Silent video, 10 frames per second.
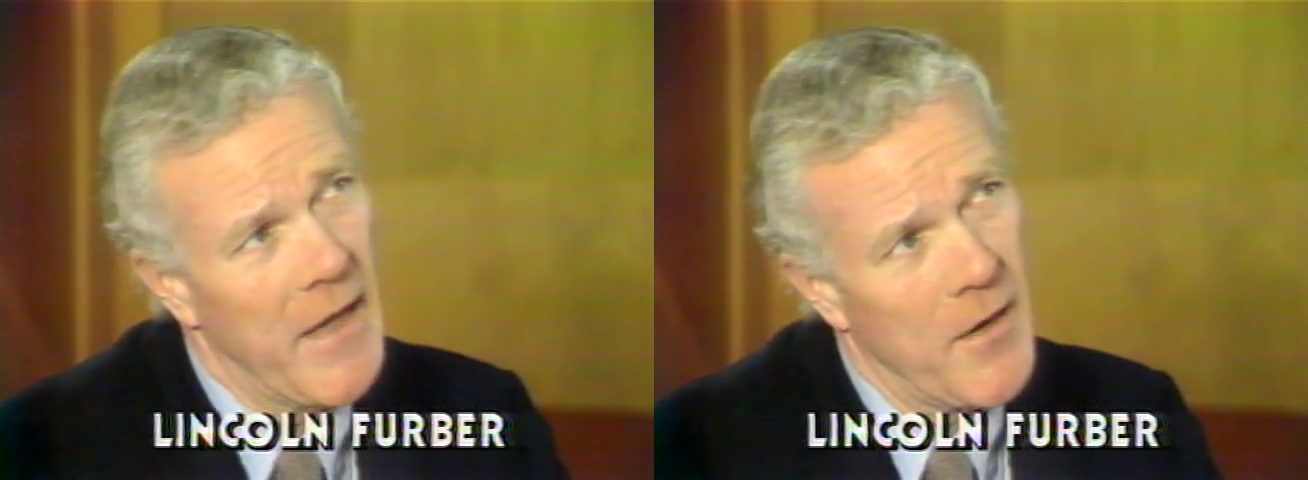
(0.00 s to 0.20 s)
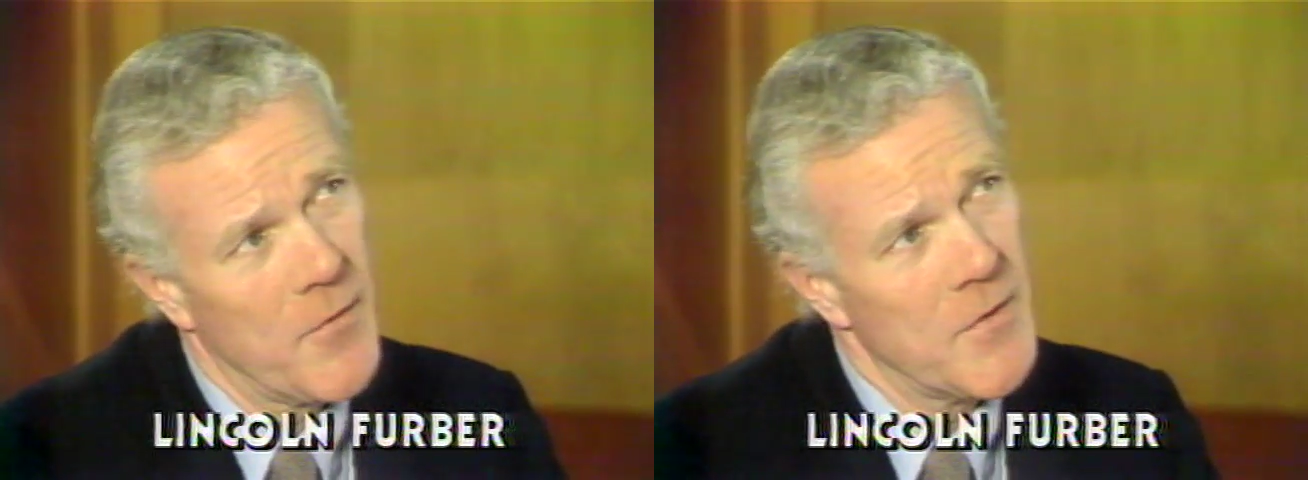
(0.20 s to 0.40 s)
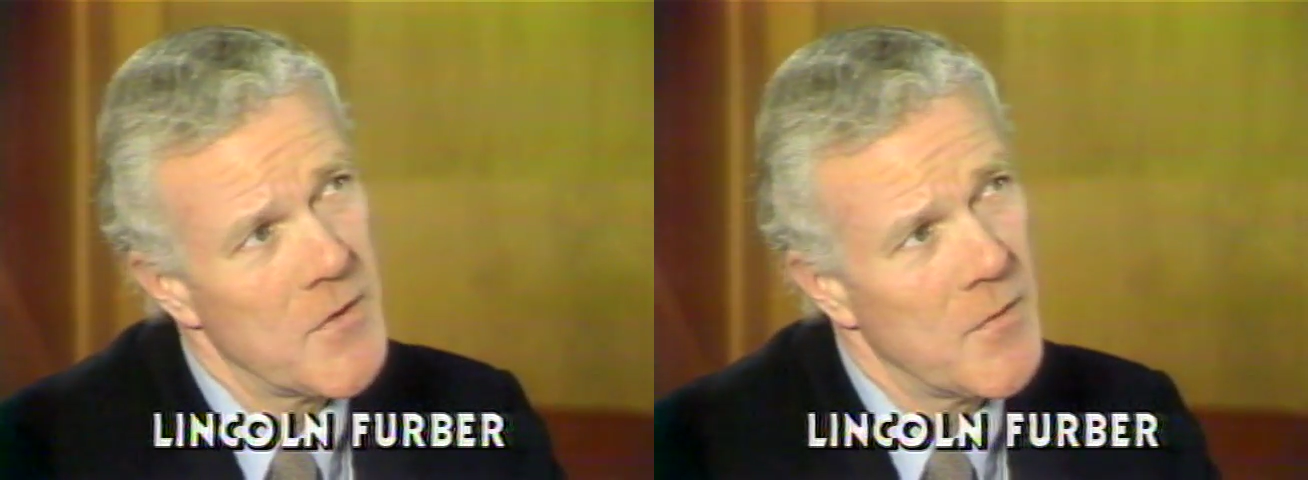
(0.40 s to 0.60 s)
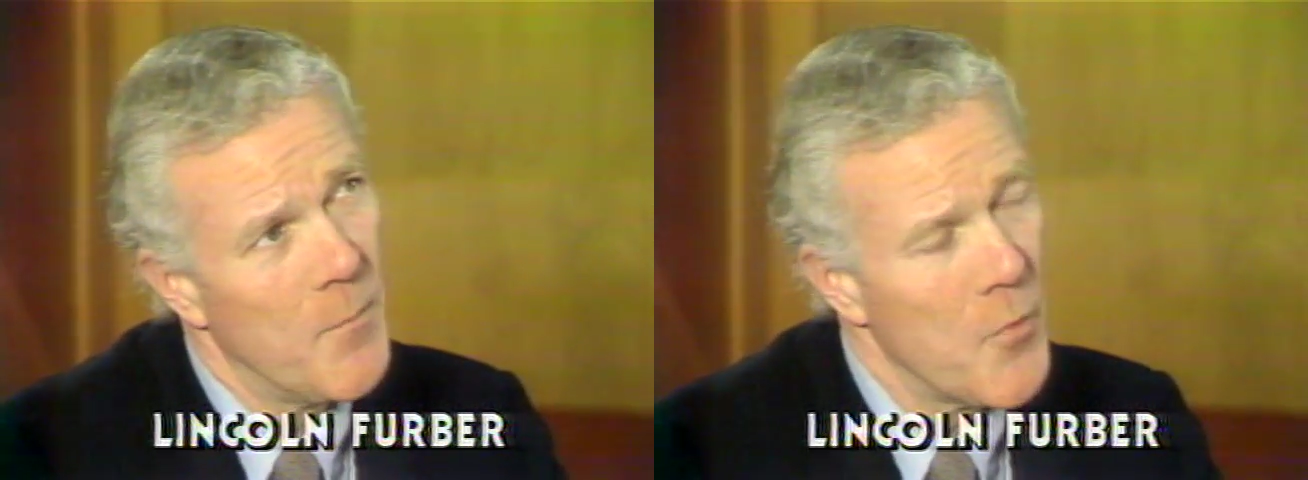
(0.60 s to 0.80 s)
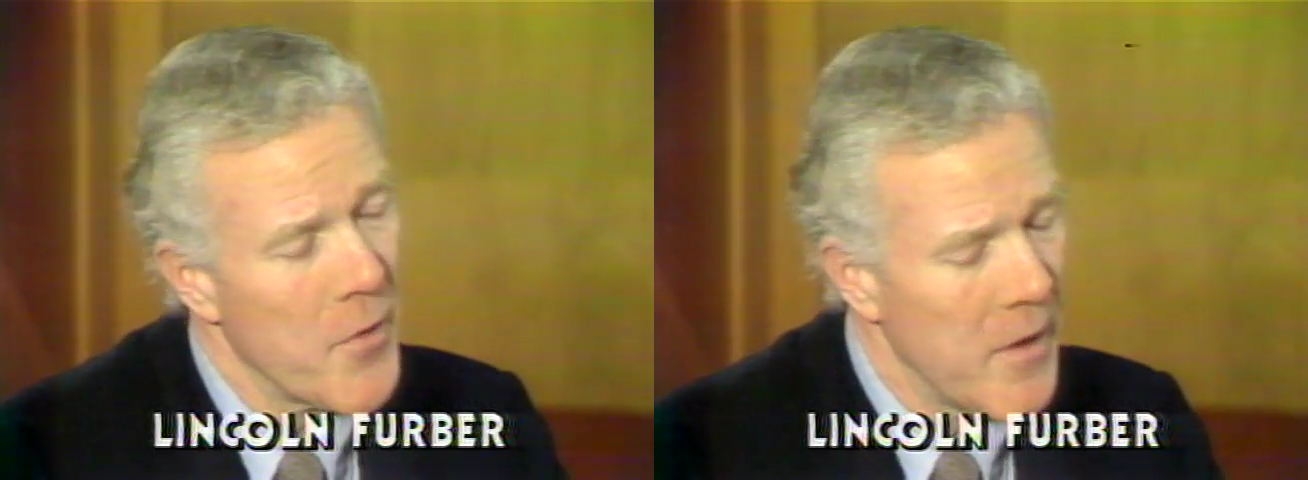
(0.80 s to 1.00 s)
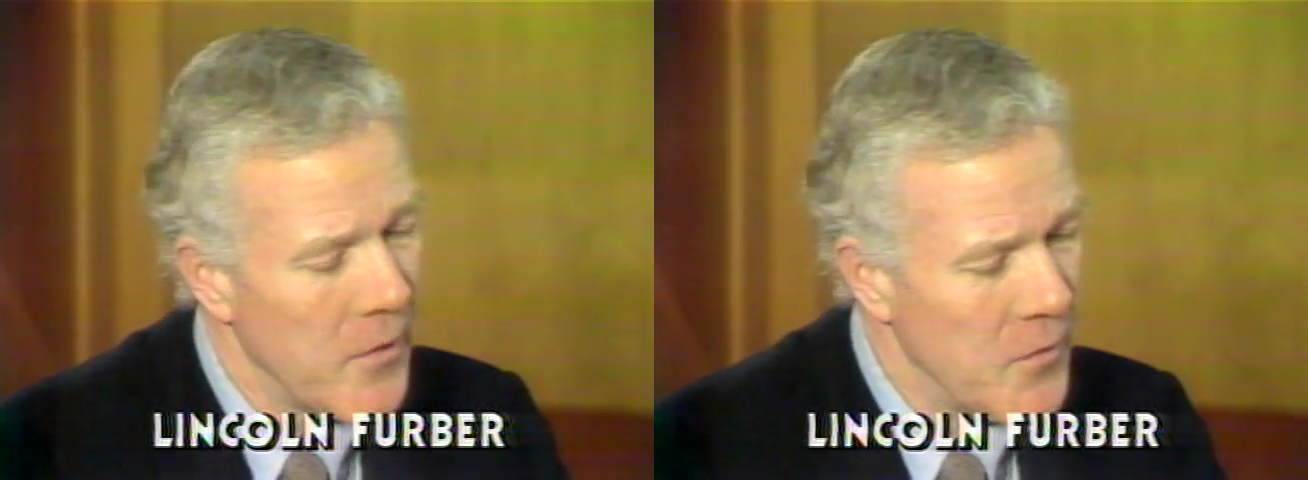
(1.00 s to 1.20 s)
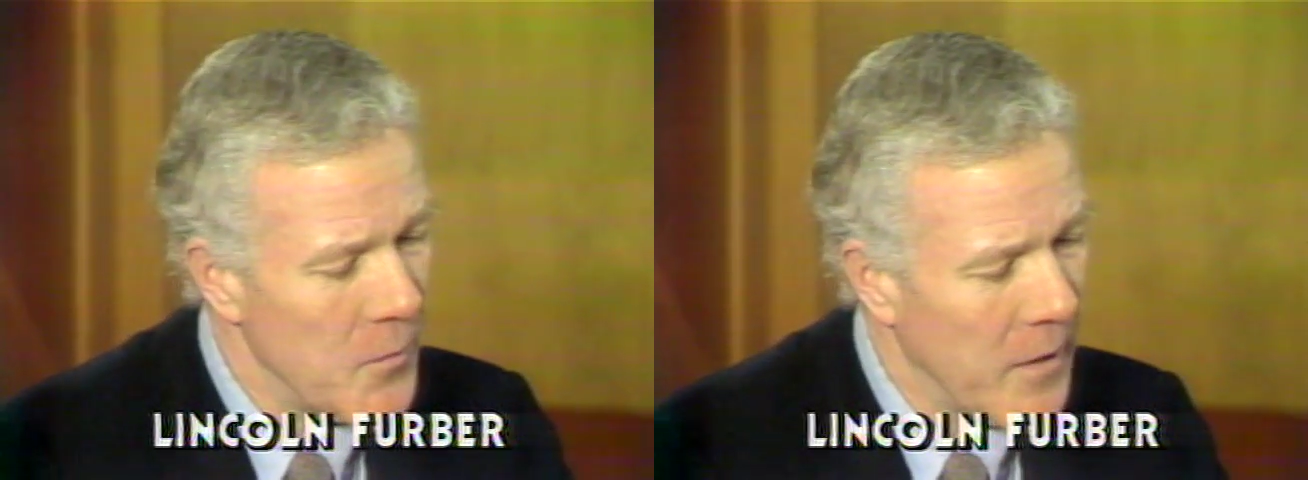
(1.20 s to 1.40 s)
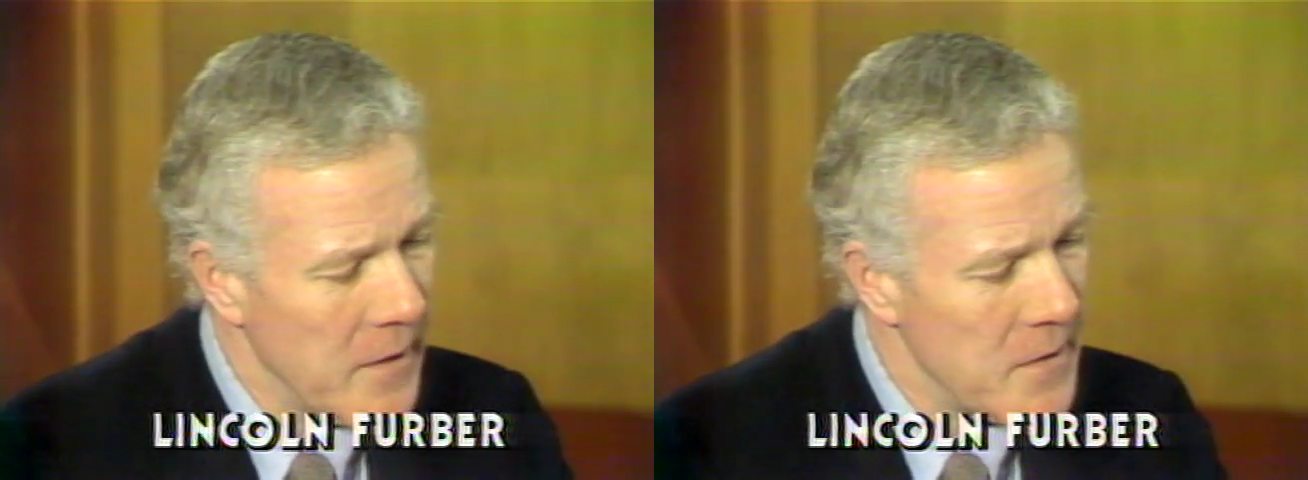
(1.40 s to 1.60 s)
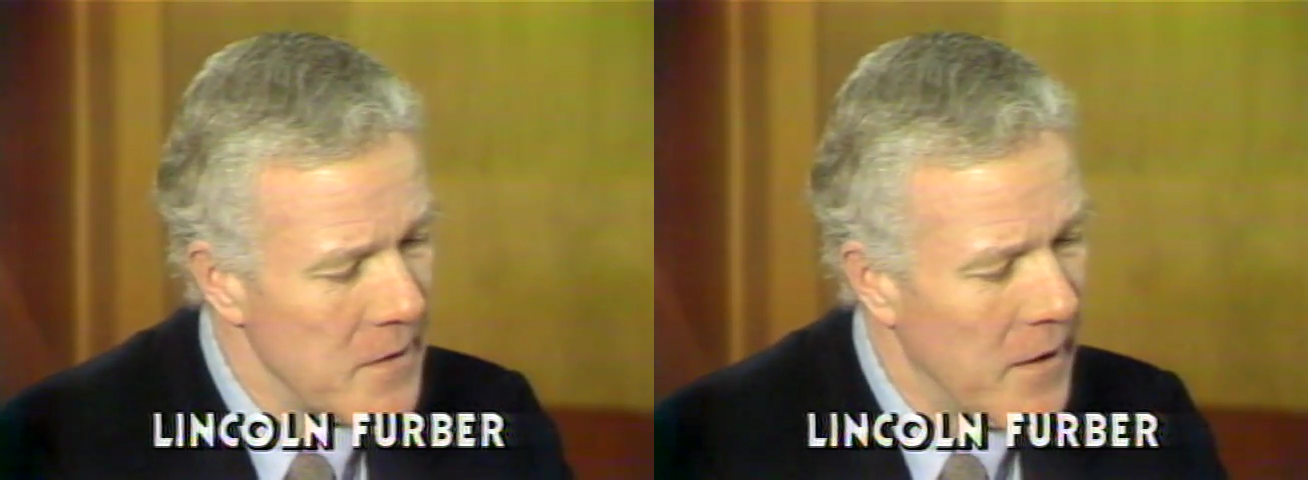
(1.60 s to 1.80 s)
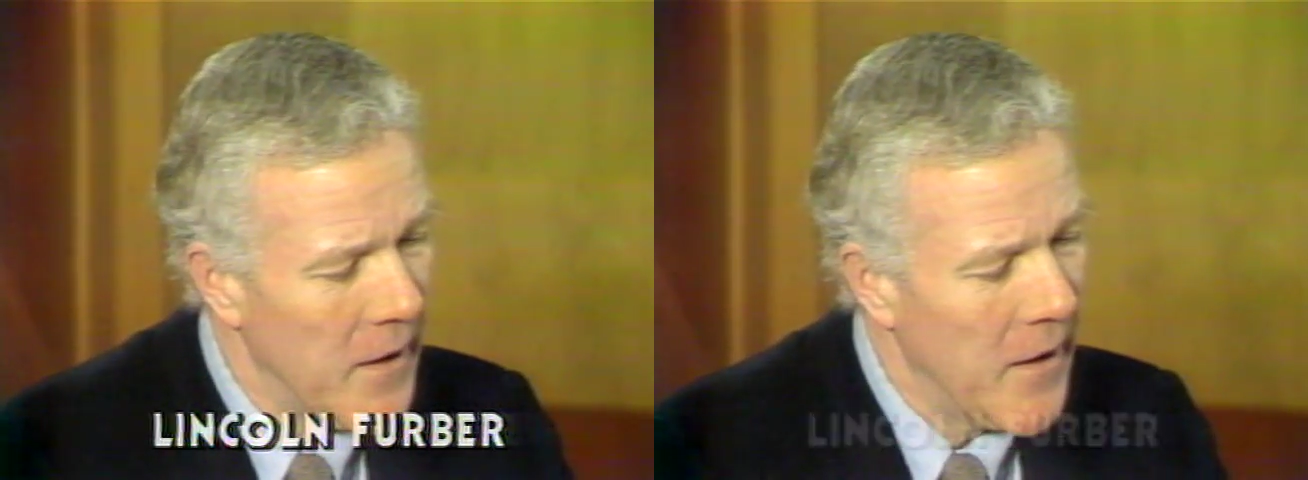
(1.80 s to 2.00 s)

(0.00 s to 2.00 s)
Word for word: letters poured in to us.